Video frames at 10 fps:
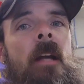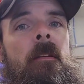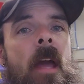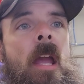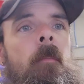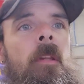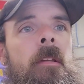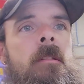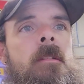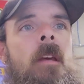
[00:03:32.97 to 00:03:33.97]
of the
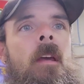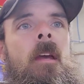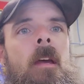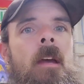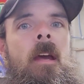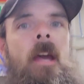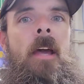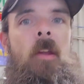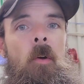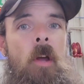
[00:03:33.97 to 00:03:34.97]
ambulance, and
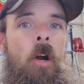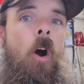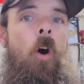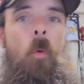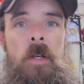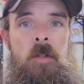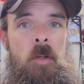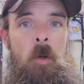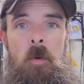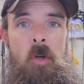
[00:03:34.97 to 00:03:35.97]
they were like, "All we
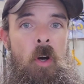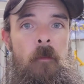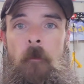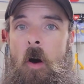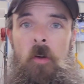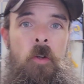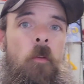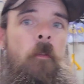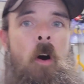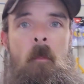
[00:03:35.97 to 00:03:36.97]
seen was a hood fall and you
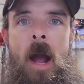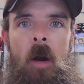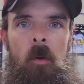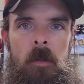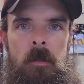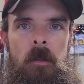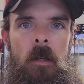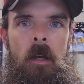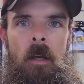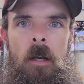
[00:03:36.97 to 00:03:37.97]
fall backwards,"
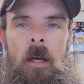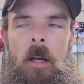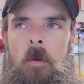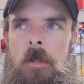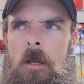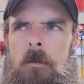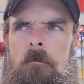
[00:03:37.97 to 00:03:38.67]
and I was like,